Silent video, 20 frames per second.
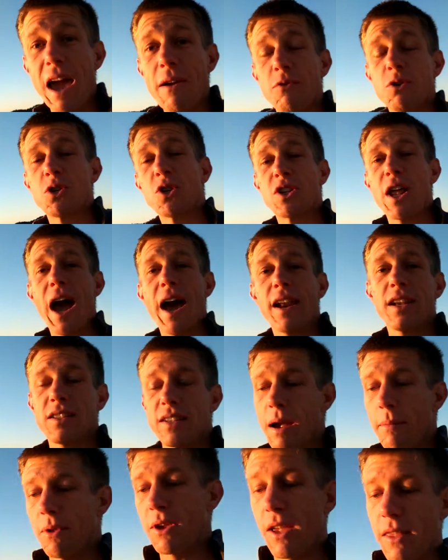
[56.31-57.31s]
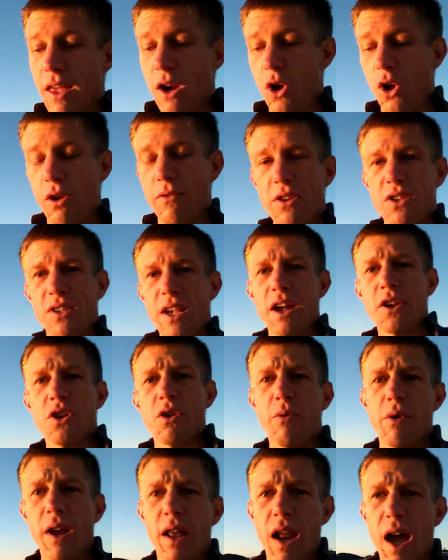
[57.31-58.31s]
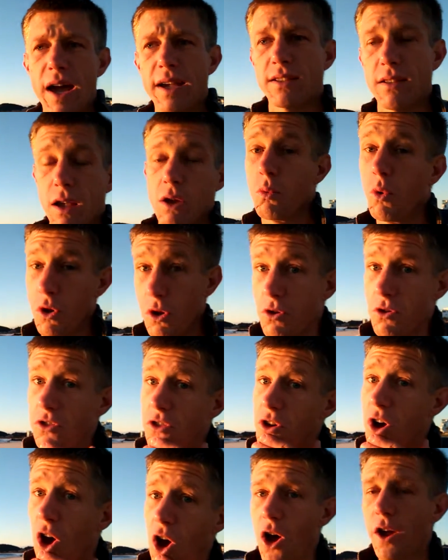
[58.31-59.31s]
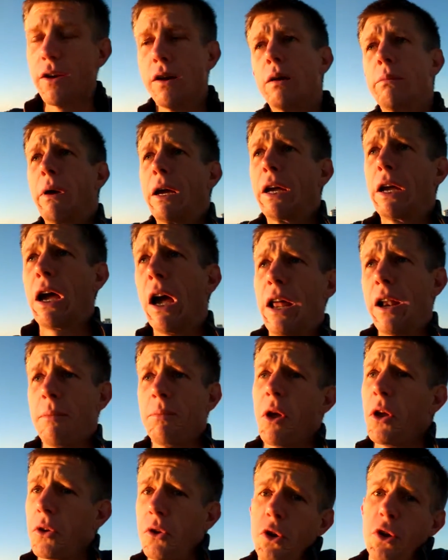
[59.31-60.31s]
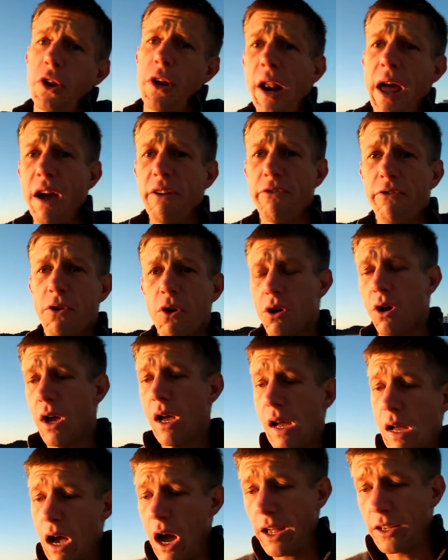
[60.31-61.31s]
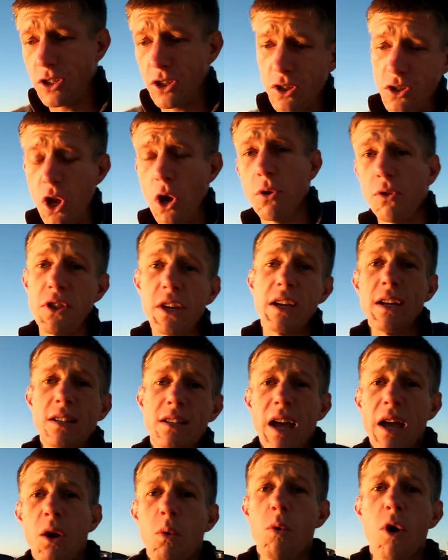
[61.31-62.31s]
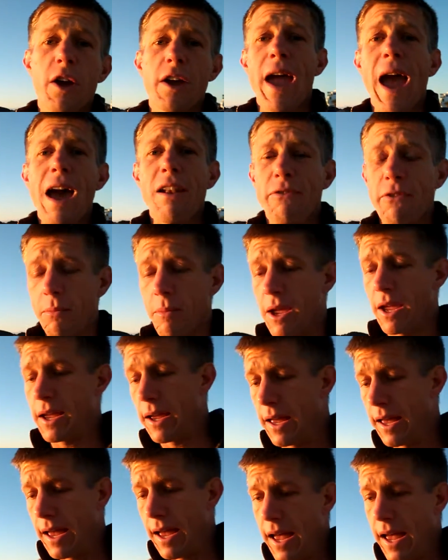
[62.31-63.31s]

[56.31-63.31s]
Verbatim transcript: Have you started something and then all of a sudden you realize, well, you thought, oh my God, I'm not good enough, or I just don't think it's going to work out for me?